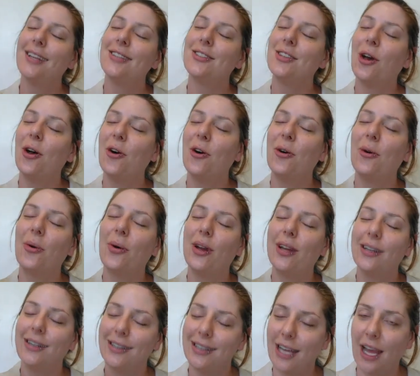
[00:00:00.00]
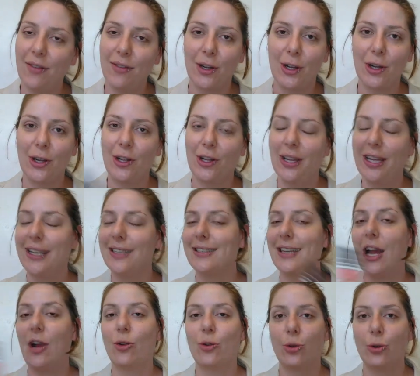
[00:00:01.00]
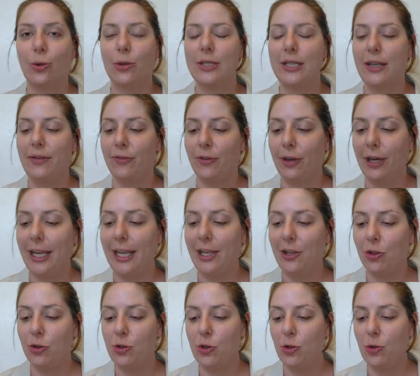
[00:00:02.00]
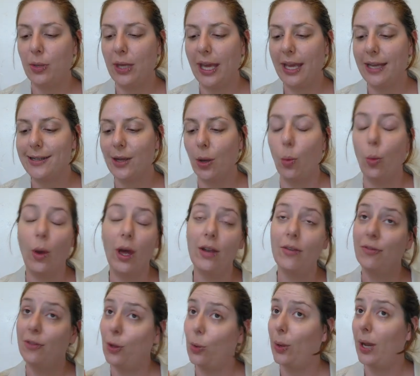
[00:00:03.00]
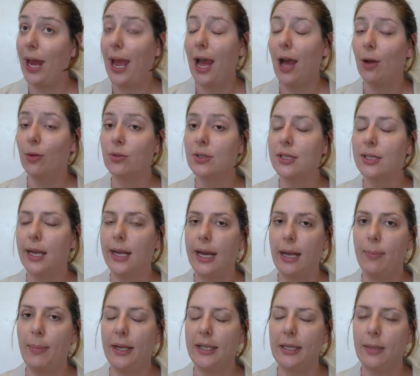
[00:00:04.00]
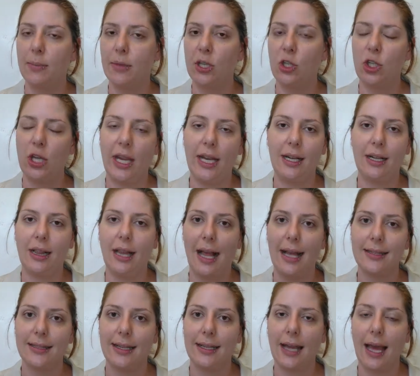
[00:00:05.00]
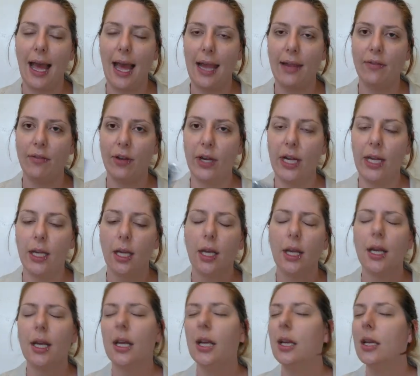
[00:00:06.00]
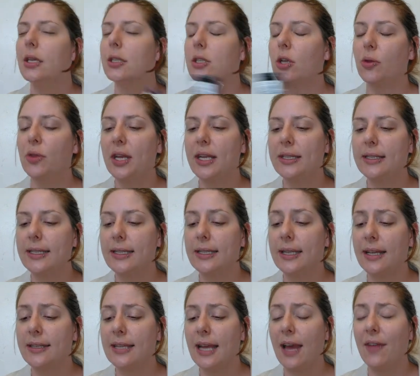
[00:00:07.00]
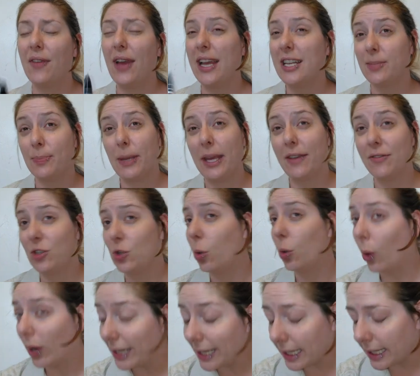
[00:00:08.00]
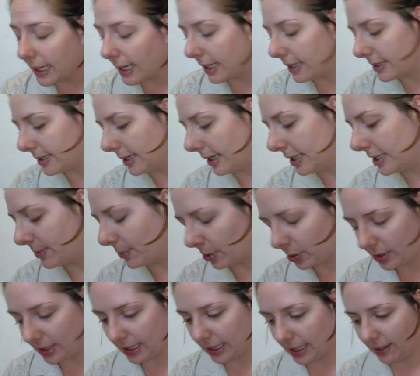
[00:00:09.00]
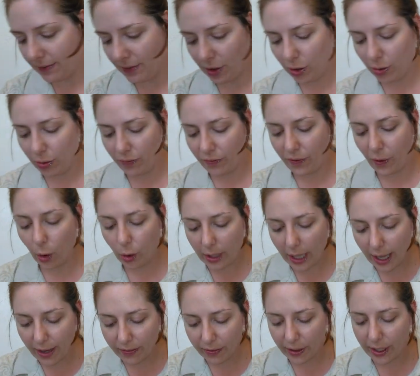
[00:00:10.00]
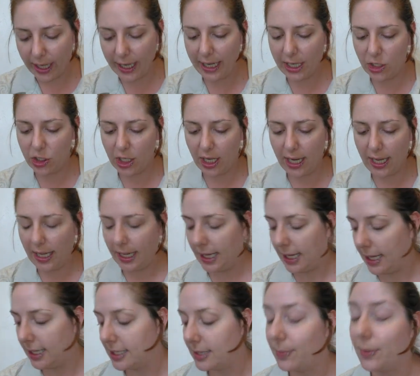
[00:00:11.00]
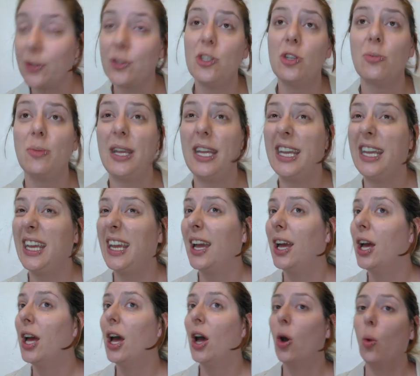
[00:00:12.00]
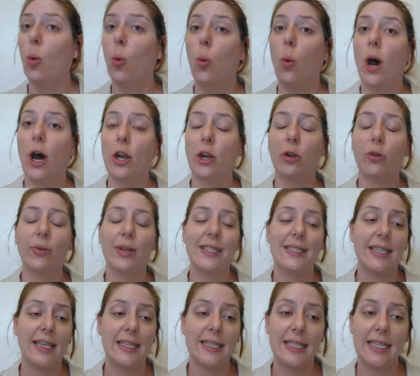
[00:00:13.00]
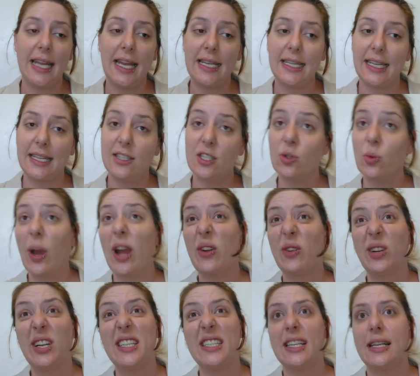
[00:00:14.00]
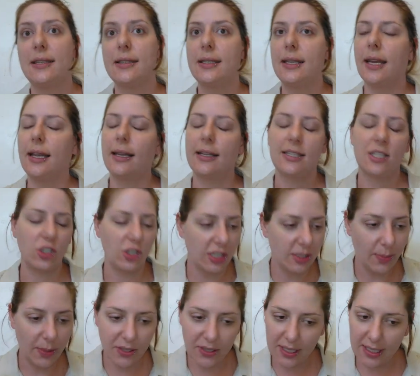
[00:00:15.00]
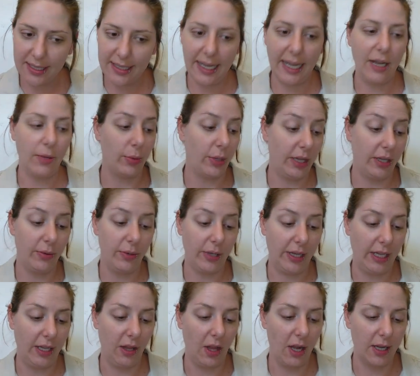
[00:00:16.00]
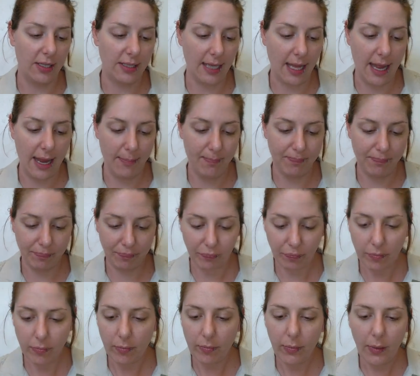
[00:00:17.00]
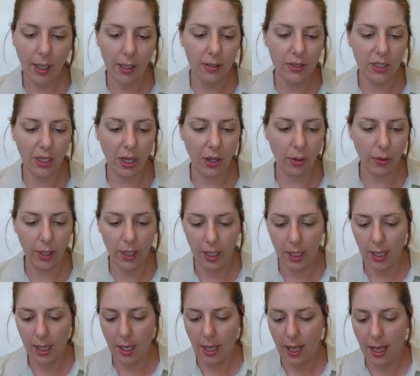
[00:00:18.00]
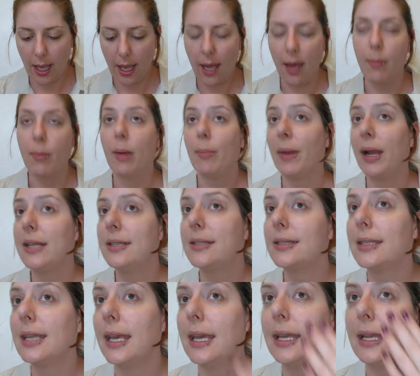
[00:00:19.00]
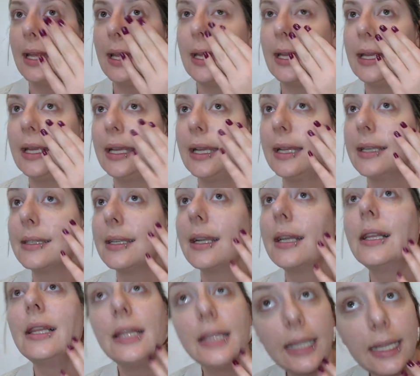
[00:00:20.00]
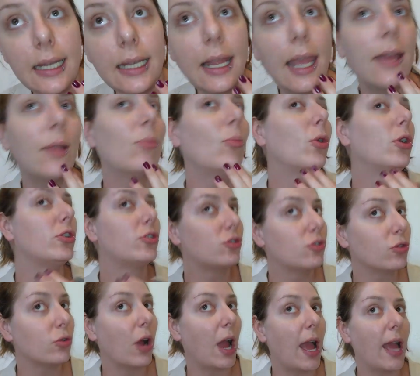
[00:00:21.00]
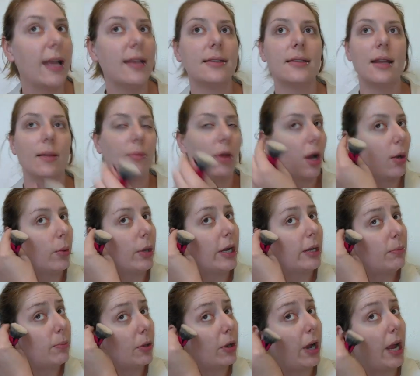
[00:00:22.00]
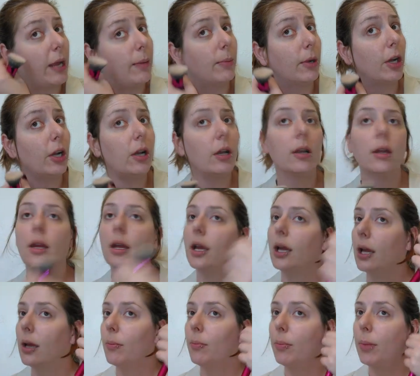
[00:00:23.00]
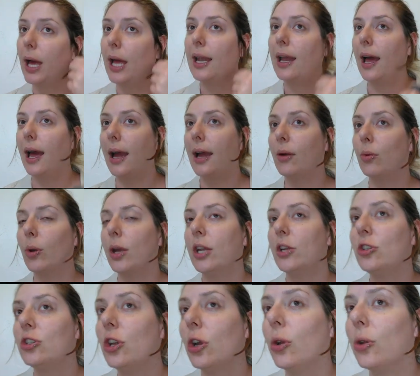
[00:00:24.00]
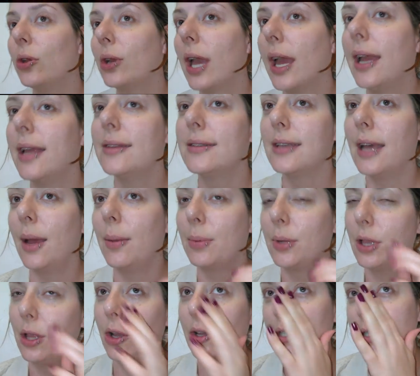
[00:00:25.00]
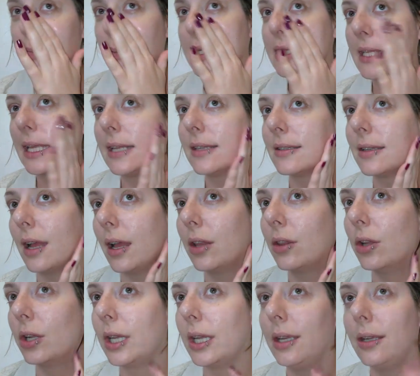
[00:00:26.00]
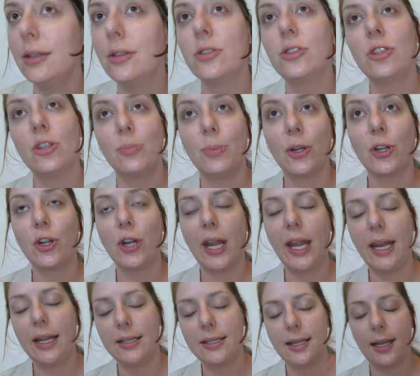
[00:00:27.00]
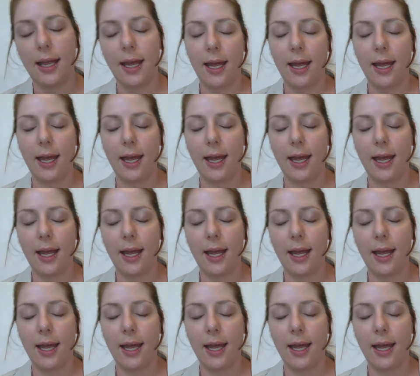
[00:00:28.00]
So, CoverGirl is now cruelty free. You do get one fluid ounce, and I picked up the shade Classic Ivory. So this does have SPF 20 in it. It's supposed to give you full coverage and supposed to be water resistant and sweat resistant. It's just supposed to stay a really, really long time. So um, my skin is clean and moisturized. I'm not wearing primer but I want to show you guys up close. My skin's not looking super great.